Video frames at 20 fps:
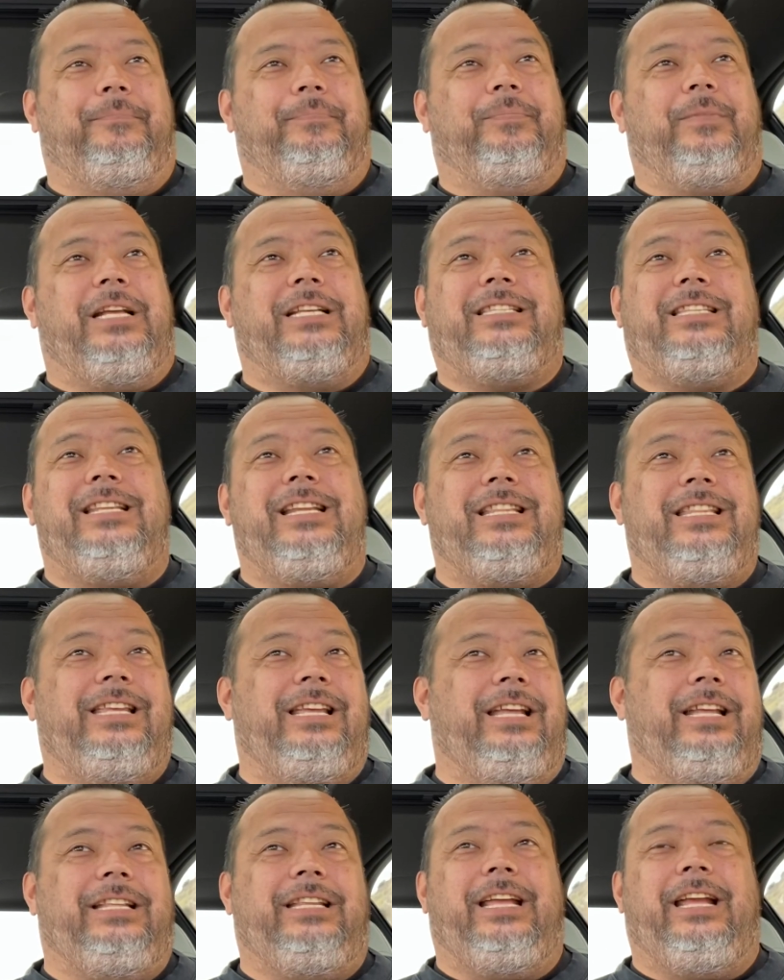it's
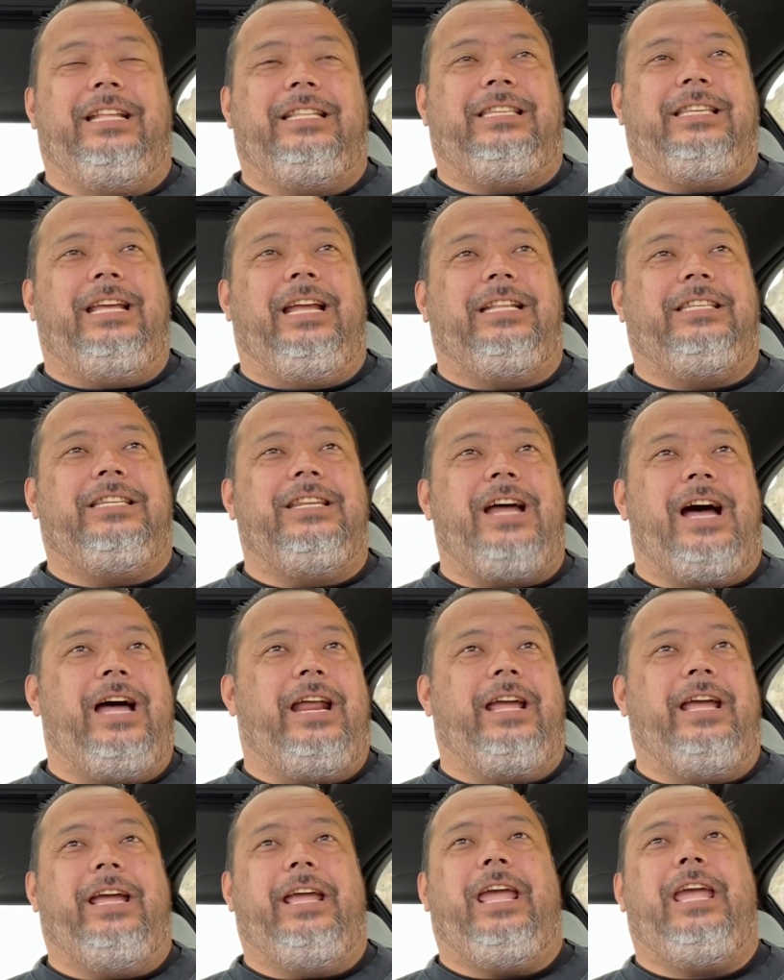
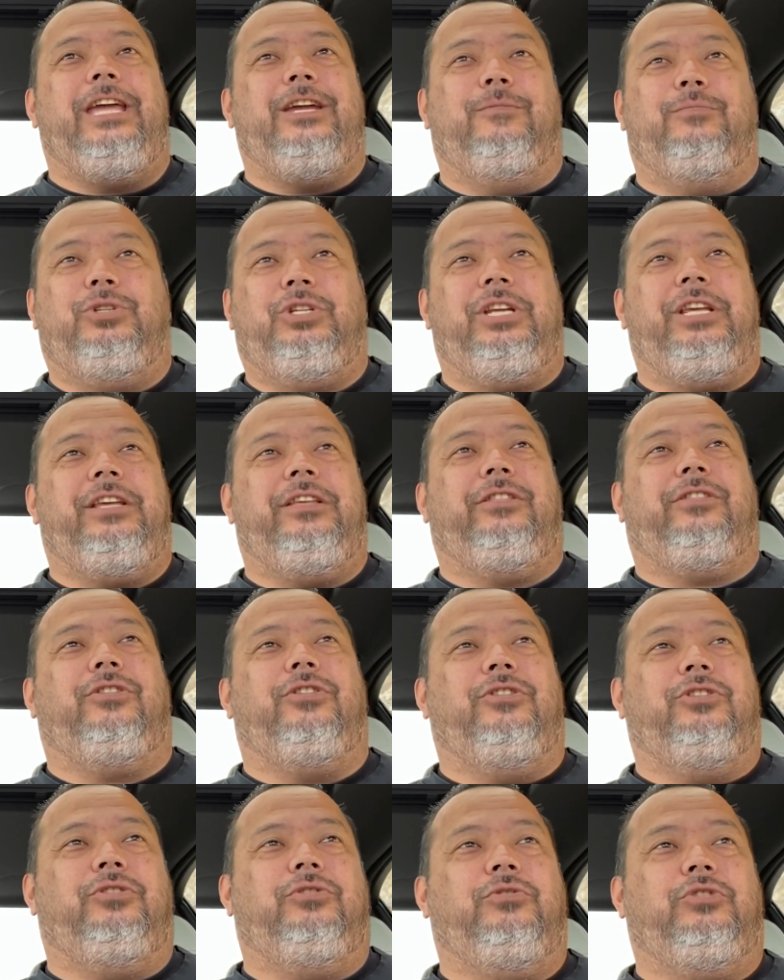not an AMG
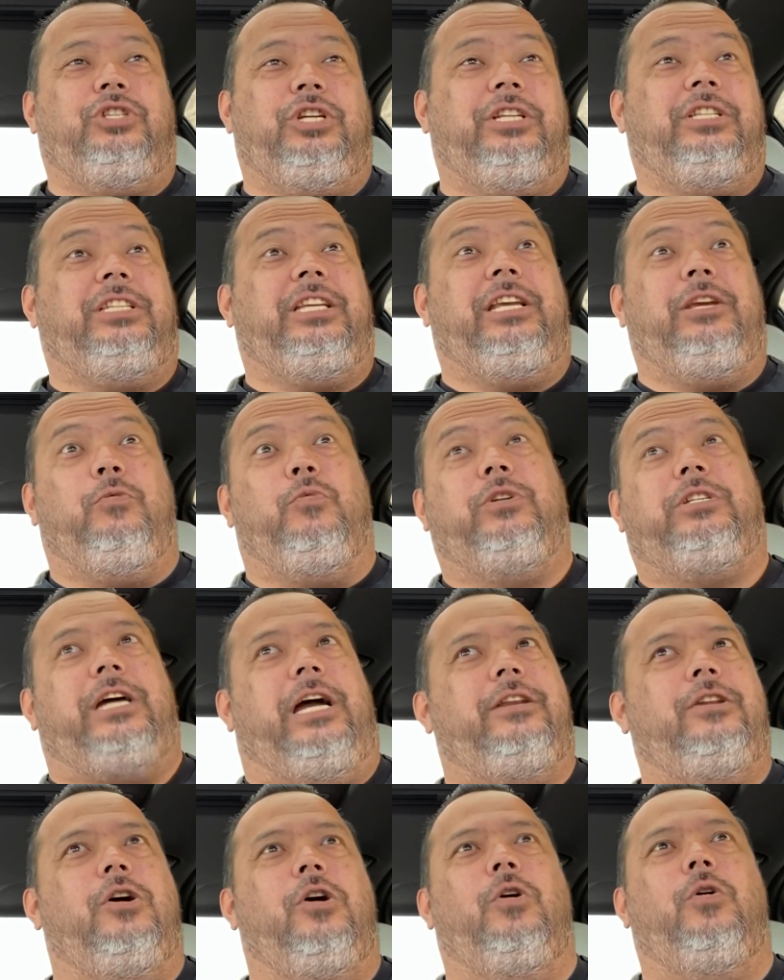GT, which
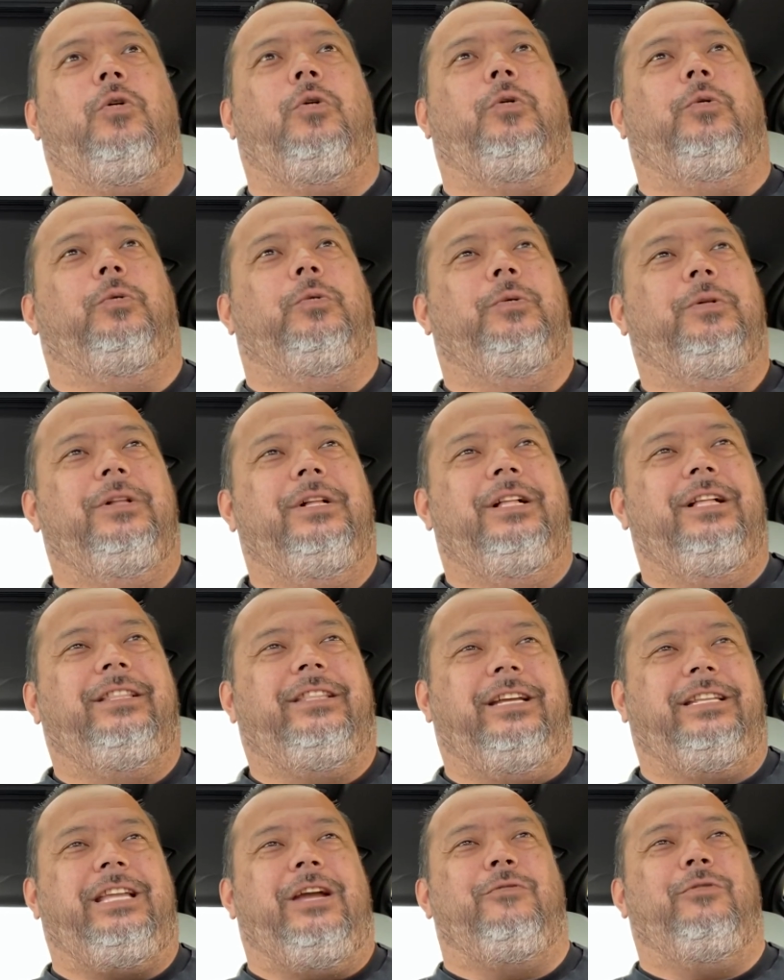I know
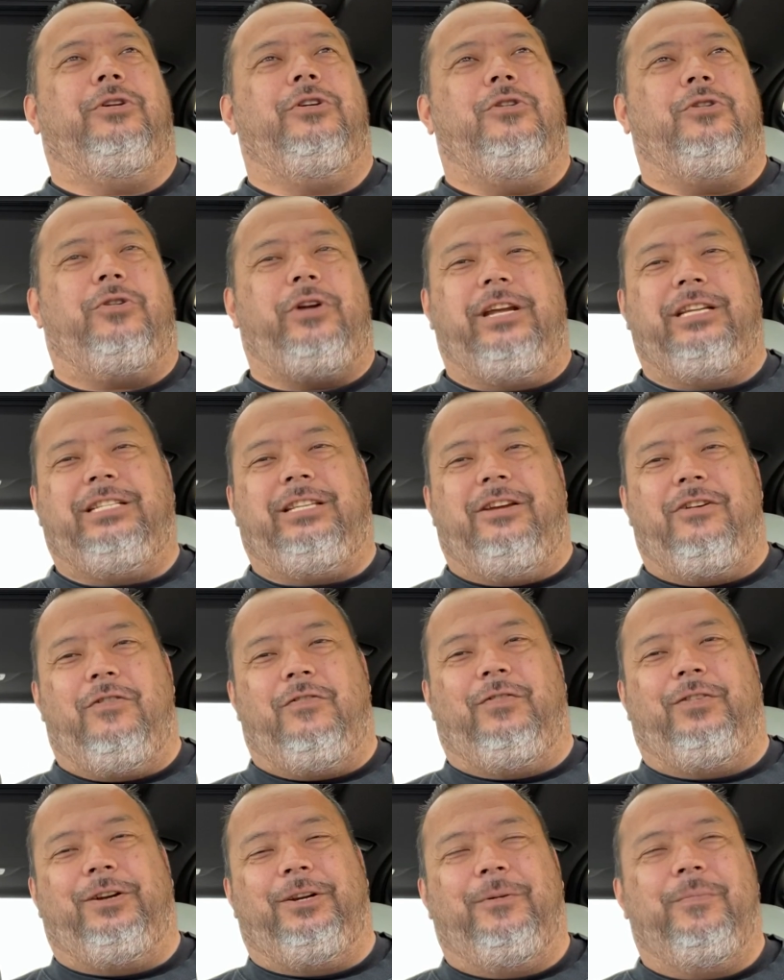that they would go crazy
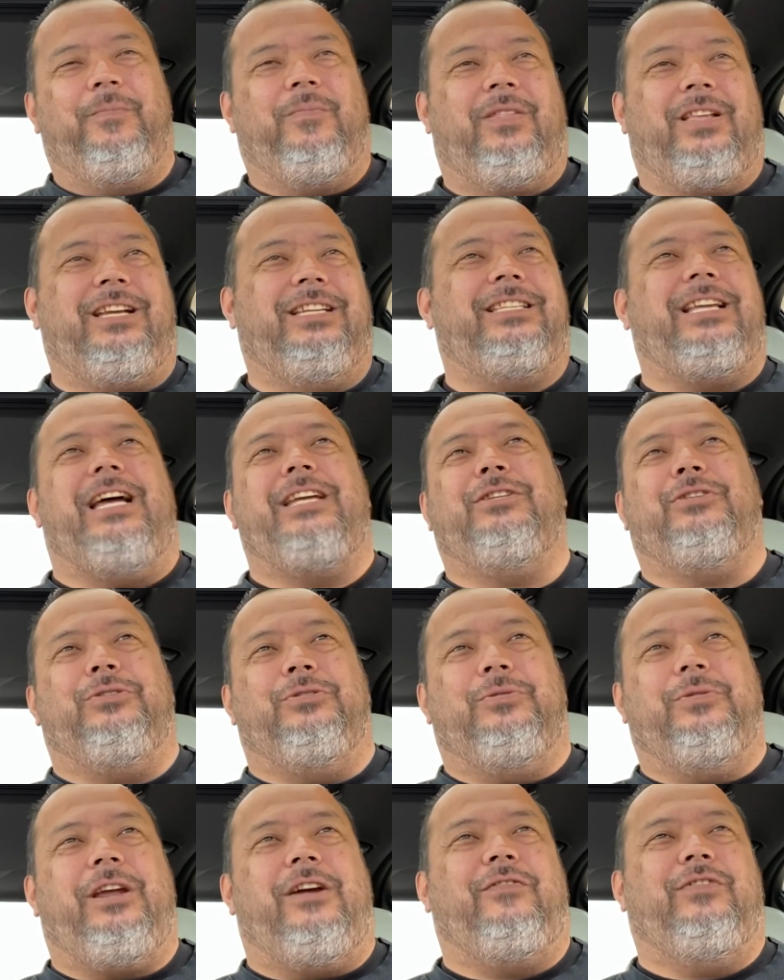over, because I
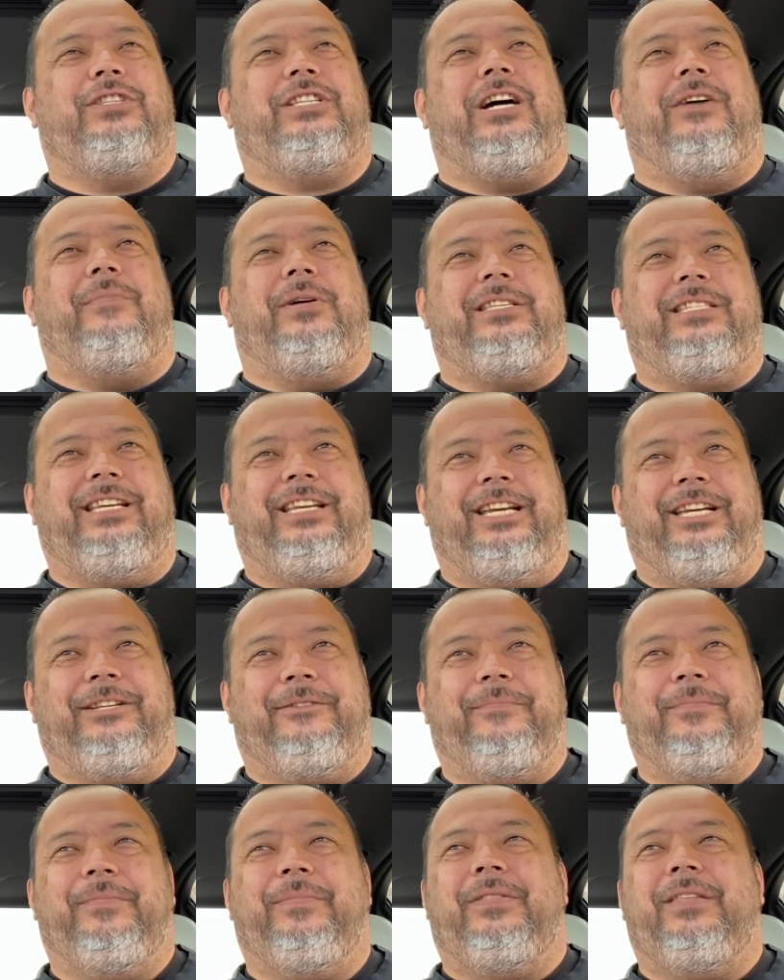do every time I see it.
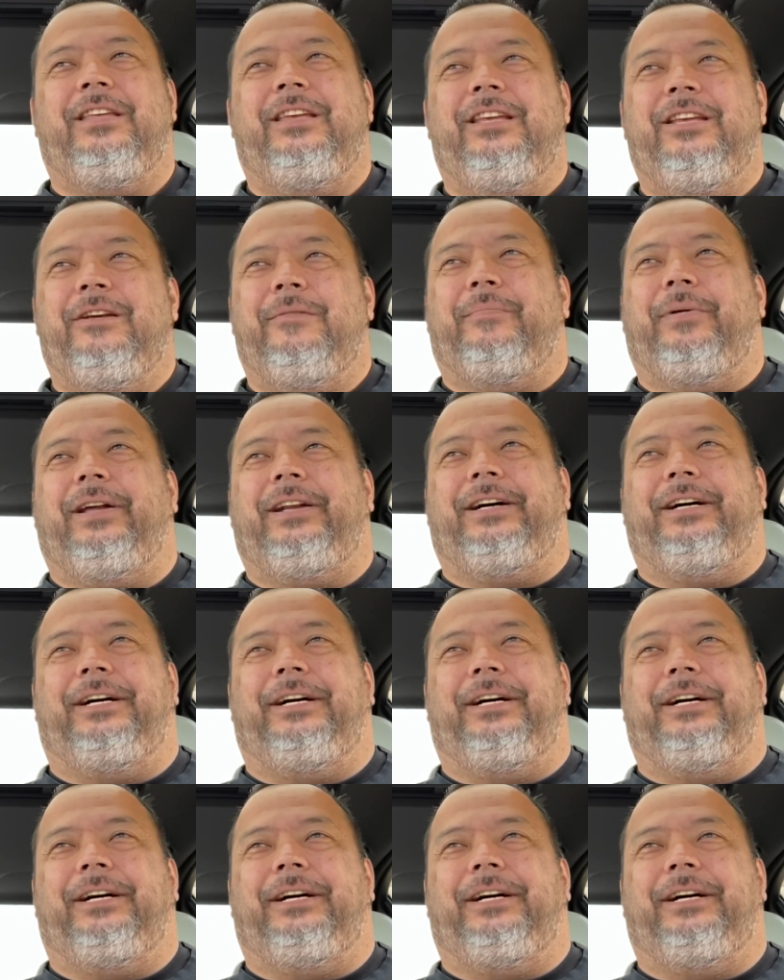But